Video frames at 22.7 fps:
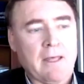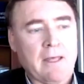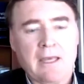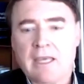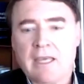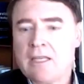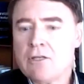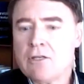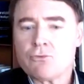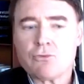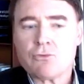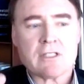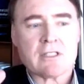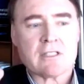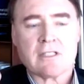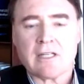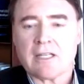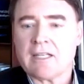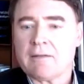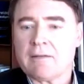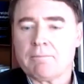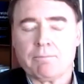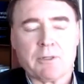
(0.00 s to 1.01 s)

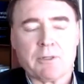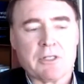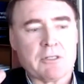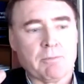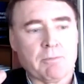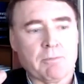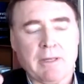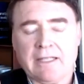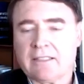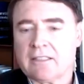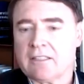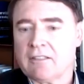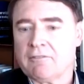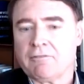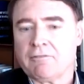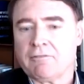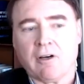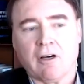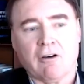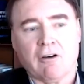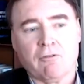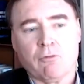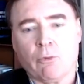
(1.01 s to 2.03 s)
interesting perspective
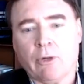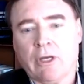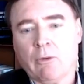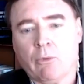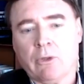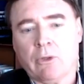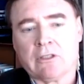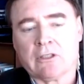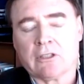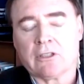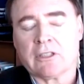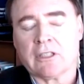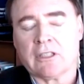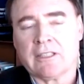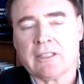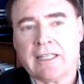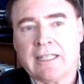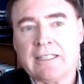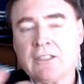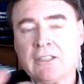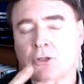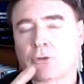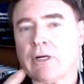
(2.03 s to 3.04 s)
of where one can
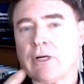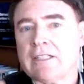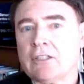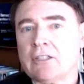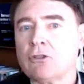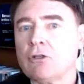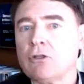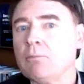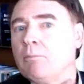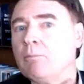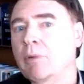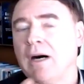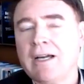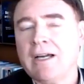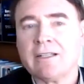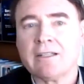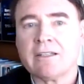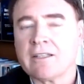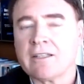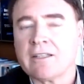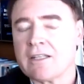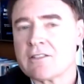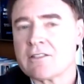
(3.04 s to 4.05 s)
integrate and combine
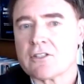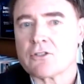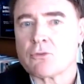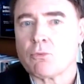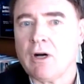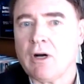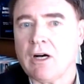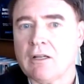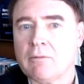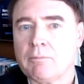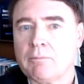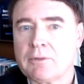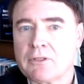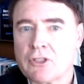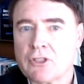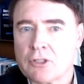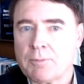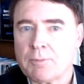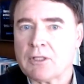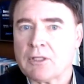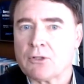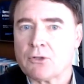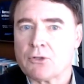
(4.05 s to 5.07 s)
things as well, just
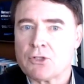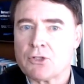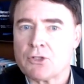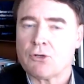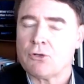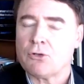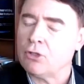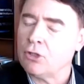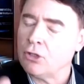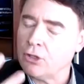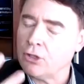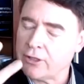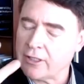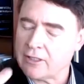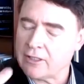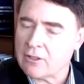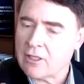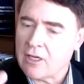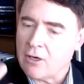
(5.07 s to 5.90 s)
because you look at